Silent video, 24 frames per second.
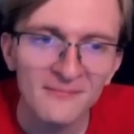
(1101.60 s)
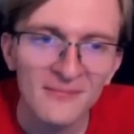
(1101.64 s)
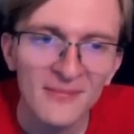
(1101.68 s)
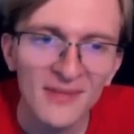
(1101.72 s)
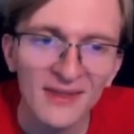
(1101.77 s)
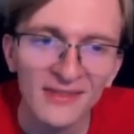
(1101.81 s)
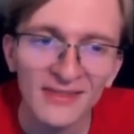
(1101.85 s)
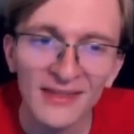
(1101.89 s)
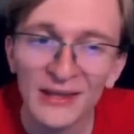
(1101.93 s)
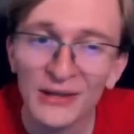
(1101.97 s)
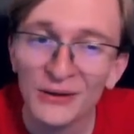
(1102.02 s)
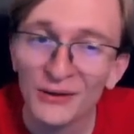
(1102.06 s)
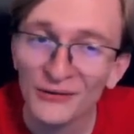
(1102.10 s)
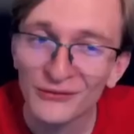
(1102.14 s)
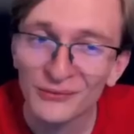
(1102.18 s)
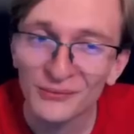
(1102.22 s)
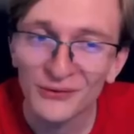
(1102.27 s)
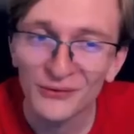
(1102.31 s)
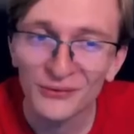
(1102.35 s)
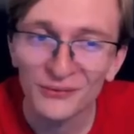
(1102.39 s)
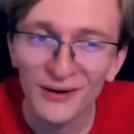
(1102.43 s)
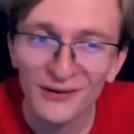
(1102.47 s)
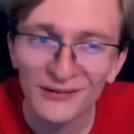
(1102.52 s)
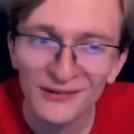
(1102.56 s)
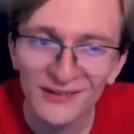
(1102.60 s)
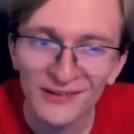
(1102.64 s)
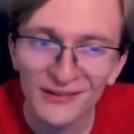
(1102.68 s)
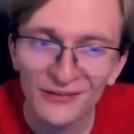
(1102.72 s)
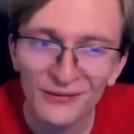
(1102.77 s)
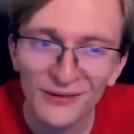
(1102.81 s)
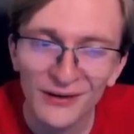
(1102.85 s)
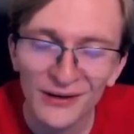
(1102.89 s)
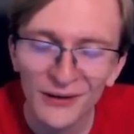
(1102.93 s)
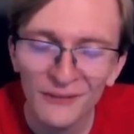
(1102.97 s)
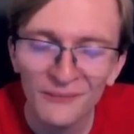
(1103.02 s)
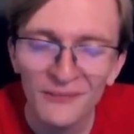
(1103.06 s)
Thank you all so much for watching this
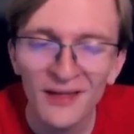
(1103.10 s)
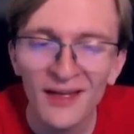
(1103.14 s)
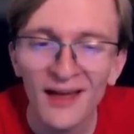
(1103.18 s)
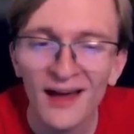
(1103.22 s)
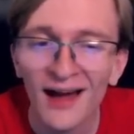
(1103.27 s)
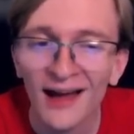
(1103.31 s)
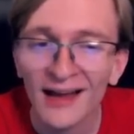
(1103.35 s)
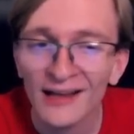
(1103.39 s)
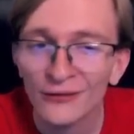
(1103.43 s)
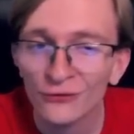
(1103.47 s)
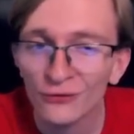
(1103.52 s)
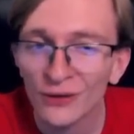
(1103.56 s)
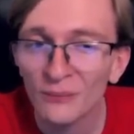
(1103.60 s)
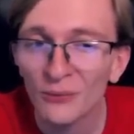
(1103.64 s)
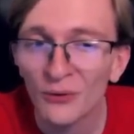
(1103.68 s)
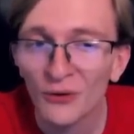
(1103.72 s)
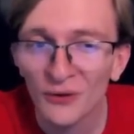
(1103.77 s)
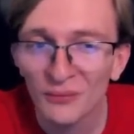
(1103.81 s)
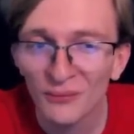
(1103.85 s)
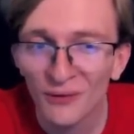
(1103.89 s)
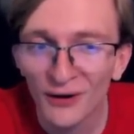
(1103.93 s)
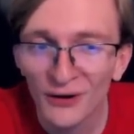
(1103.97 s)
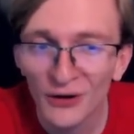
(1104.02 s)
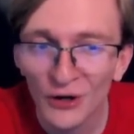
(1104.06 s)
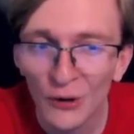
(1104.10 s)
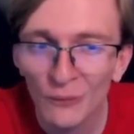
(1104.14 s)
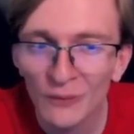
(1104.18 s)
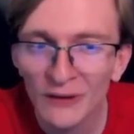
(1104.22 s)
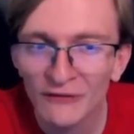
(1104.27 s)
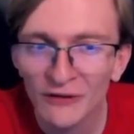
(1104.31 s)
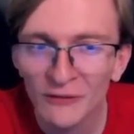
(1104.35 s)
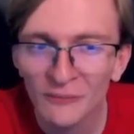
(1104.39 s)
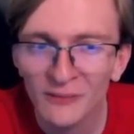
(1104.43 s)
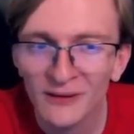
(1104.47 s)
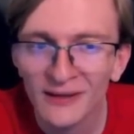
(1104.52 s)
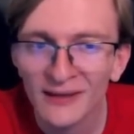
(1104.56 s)
video. I stream Pokemon Go
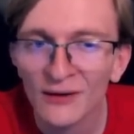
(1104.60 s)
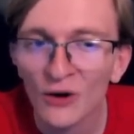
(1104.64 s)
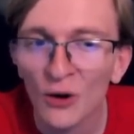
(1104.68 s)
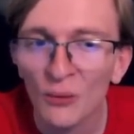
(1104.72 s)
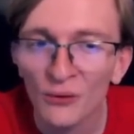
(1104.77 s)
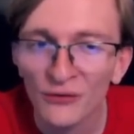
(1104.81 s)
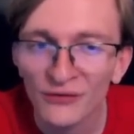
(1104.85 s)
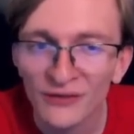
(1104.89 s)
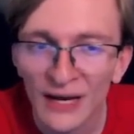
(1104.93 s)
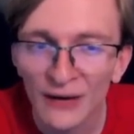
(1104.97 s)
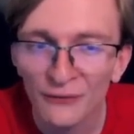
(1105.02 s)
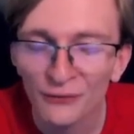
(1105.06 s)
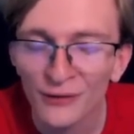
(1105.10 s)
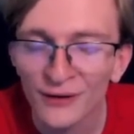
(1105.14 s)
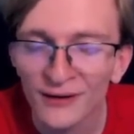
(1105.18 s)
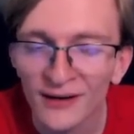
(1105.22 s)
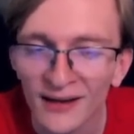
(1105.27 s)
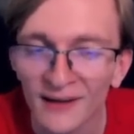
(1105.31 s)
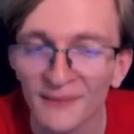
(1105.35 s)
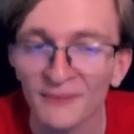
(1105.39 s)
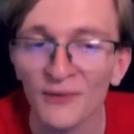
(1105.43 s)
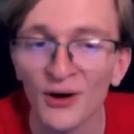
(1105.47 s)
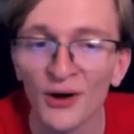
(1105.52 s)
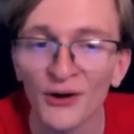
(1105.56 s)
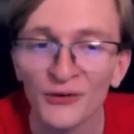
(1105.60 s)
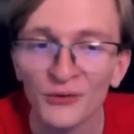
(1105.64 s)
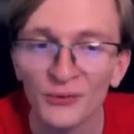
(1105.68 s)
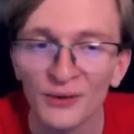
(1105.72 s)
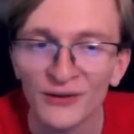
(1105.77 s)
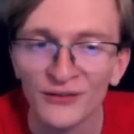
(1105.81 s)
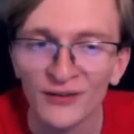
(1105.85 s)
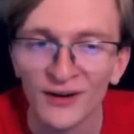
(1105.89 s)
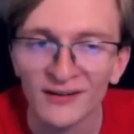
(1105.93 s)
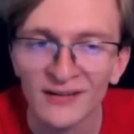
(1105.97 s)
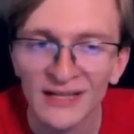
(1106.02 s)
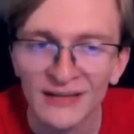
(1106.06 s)
PvP almost every day on
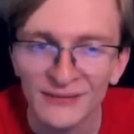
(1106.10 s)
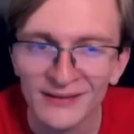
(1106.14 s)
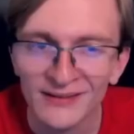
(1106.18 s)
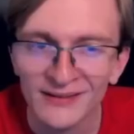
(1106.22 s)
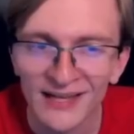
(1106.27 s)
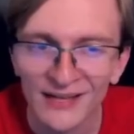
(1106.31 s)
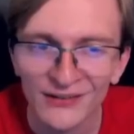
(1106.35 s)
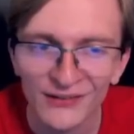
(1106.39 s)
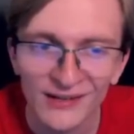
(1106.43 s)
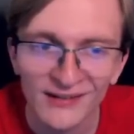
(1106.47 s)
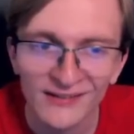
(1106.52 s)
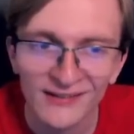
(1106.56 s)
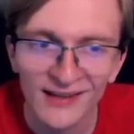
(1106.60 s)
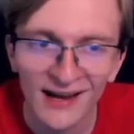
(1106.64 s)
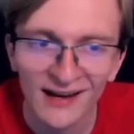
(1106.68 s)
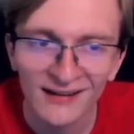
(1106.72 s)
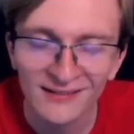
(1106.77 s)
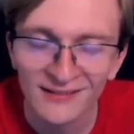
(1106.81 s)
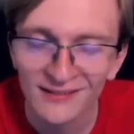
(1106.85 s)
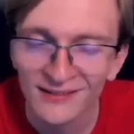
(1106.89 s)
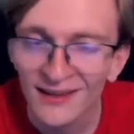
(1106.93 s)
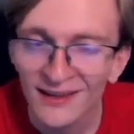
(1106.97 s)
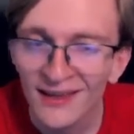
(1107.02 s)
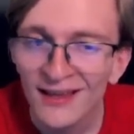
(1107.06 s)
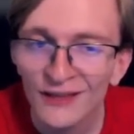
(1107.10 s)
twitch.tv/itsaxon,